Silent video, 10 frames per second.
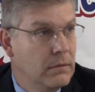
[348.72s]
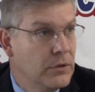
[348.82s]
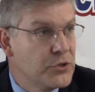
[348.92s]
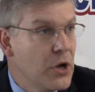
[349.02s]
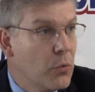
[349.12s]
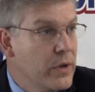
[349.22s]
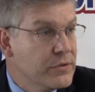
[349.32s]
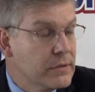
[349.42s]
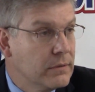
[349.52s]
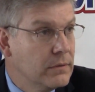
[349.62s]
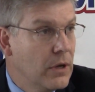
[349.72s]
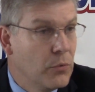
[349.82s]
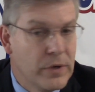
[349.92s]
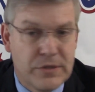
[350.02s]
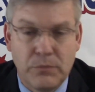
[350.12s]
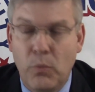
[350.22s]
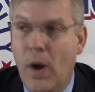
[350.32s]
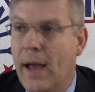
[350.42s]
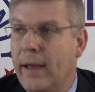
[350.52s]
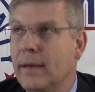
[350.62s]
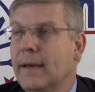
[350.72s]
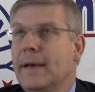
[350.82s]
There's no reason. No reason. Why?